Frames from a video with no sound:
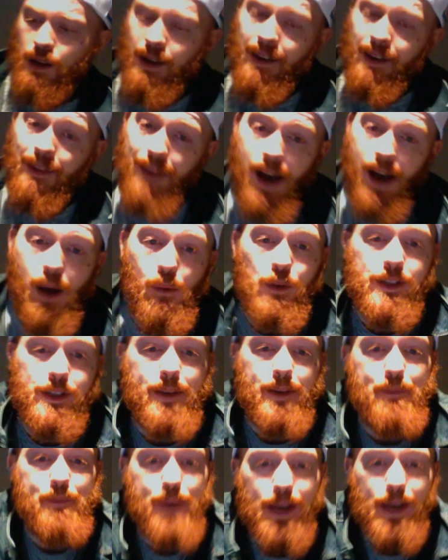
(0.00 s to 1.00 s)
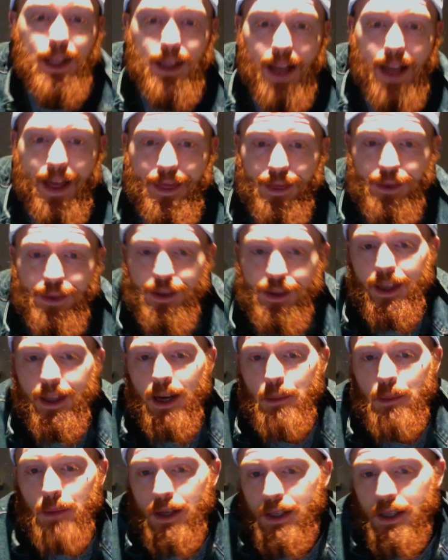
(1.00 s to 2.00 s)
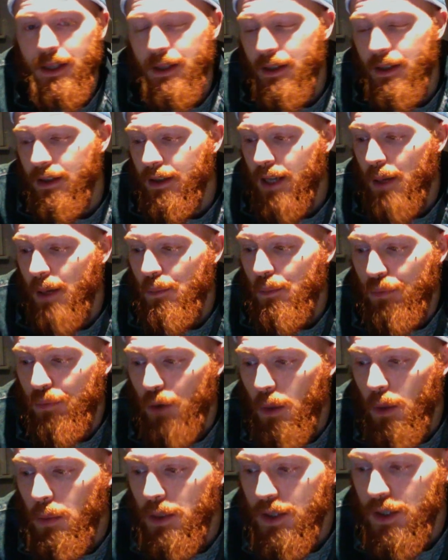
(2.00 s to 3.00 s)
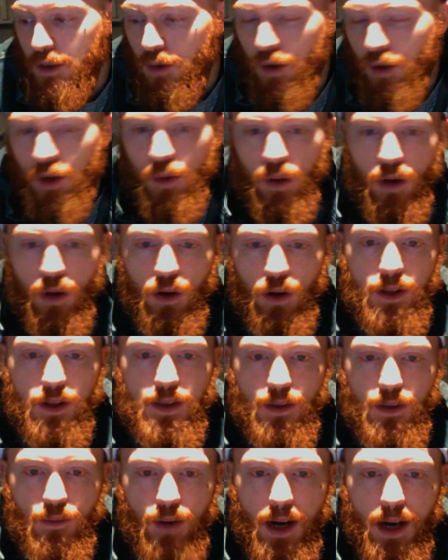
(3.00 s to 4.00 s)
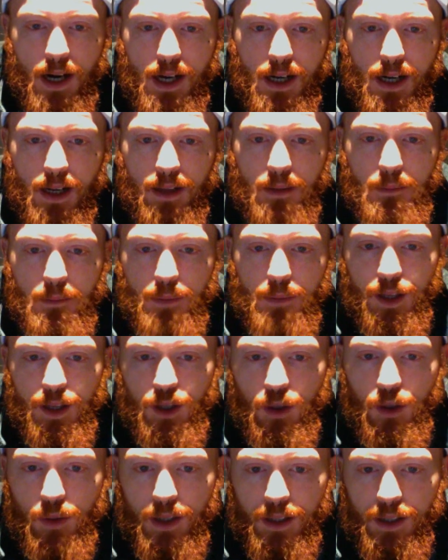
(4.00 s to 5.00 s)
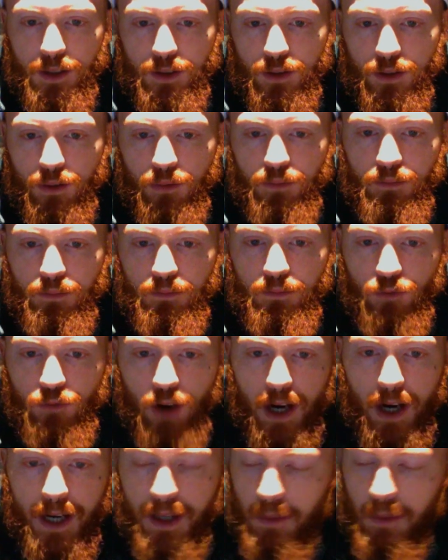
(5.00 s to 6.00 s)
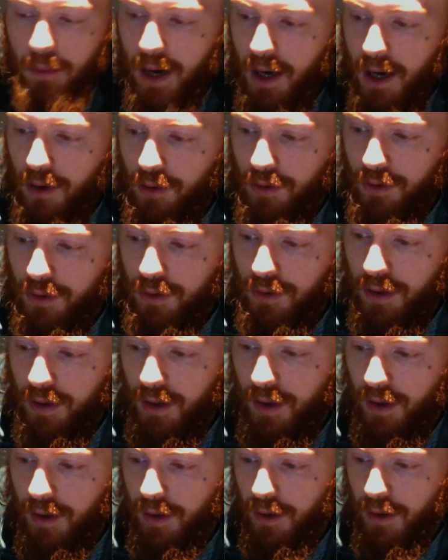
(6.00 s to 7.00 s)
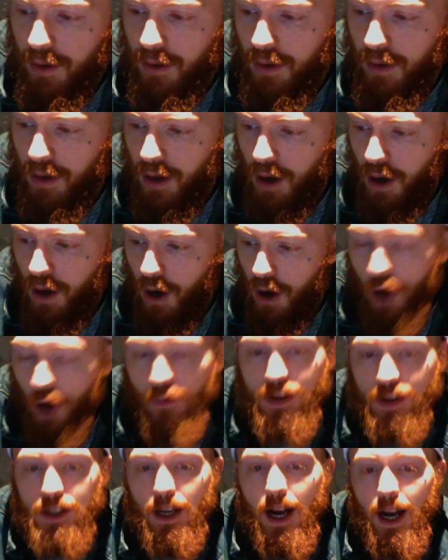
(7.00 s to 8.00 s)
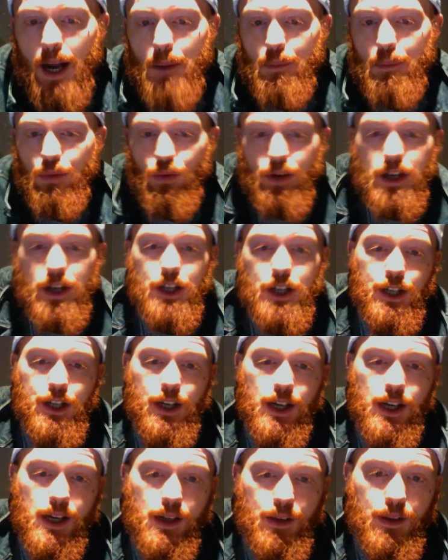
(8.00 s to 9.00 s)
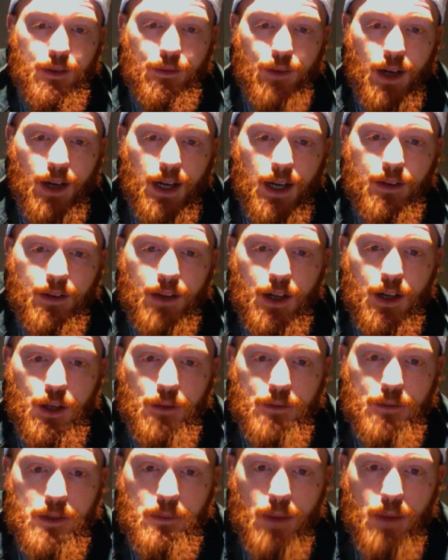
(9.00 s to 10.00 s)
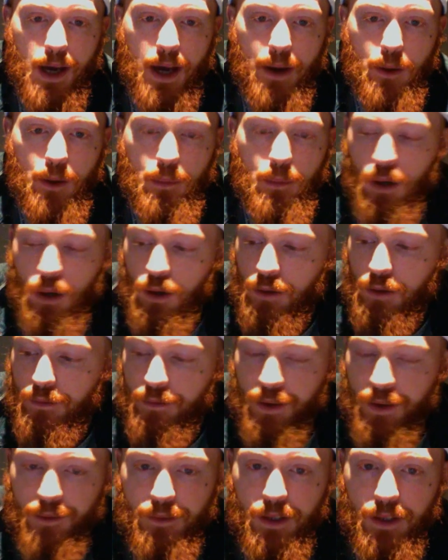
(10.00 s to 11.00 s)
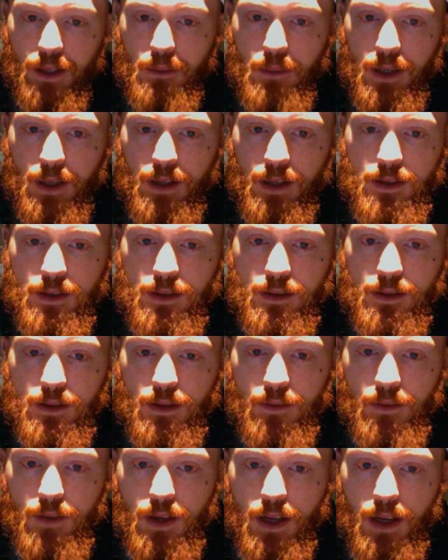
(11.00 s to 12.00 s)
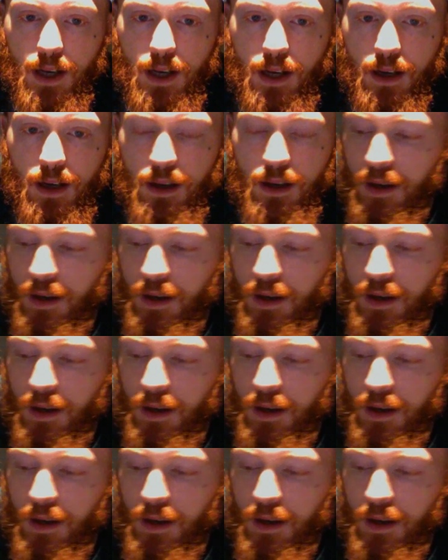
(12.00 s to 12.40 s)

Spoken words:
That was a bit lengthy, that, mate. That probably took you longer to write than me and Yunnan took writing the battle. Obviously, I appreciate the fact that you've spared up a good 15 minutes of your day